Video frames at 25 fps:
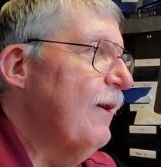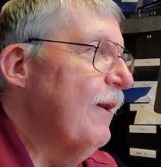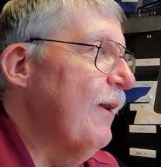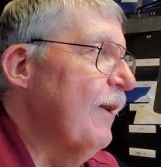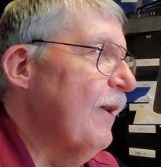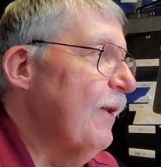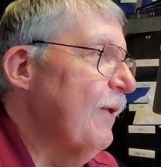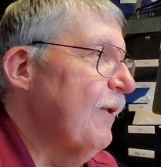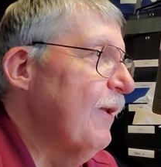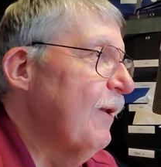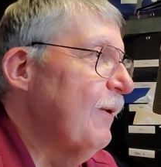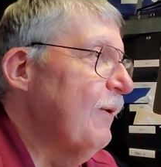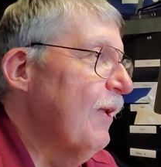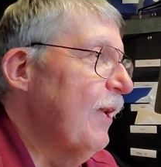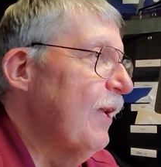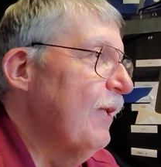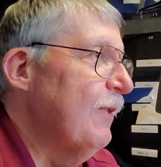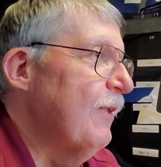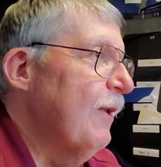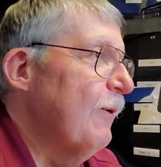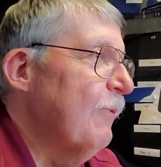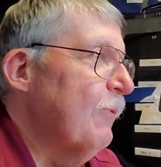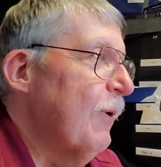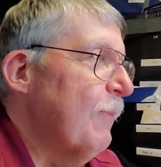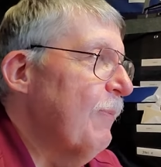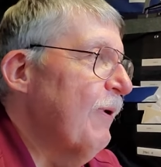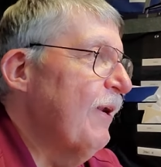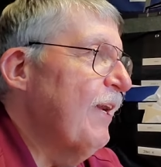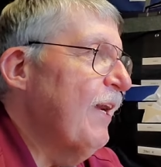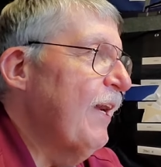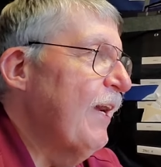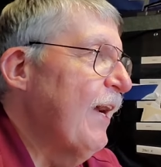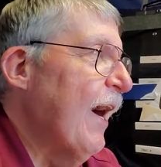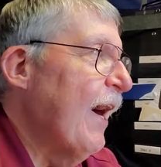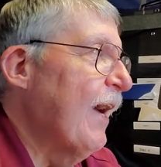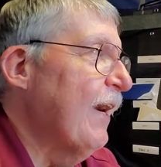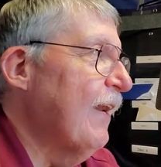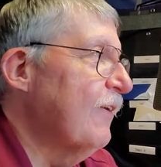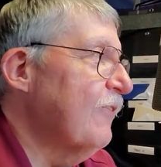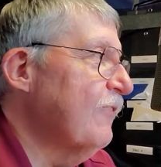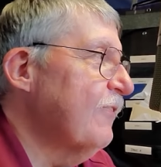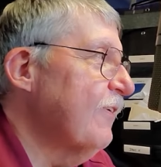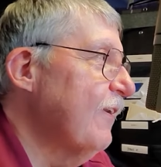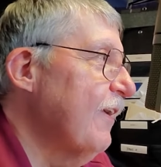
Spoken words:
and they're riveting at us,